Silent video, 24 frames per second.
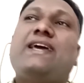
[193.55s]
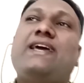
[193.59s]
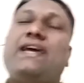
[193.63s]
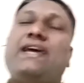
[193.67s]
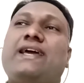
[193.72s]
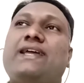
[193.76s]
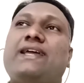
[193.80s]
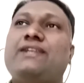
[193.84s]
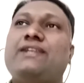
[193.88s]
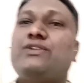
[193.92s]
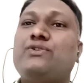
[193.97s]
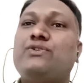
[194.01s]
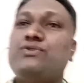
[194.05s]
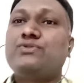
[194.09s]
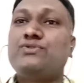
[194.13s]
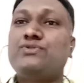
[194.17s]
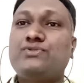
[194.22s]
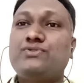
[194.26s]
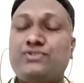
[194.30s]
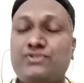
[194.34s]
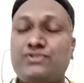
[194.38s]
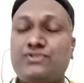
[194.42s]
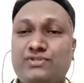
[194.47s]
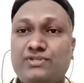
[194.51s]
And you
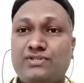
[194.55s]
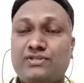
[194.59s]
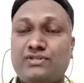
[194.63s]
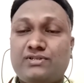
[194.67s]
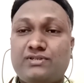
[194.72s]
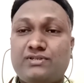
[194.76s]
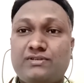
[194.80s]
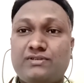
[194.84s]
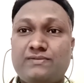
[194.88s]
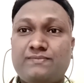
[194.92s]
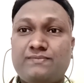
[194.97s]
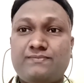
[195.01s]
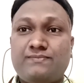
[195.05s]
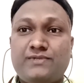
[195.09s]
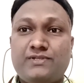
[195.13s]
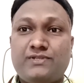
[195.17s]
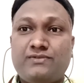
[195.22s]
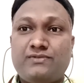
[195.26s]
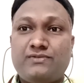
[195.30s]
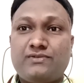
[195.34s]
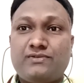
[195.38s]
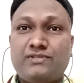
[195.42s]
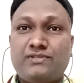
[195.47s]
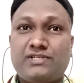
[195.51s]
use
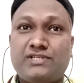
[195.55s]
the